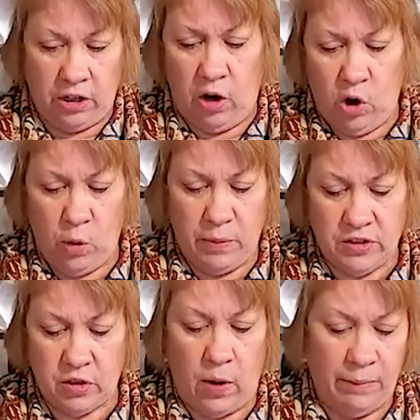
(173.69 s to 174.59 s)
at home, and
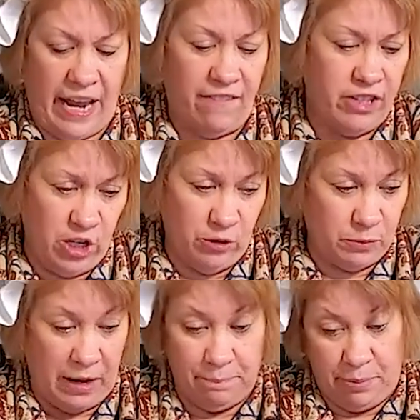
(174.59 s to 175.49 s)
so I'm having to use
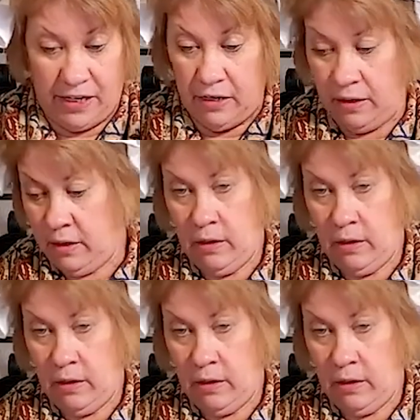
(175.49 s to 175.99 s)
my big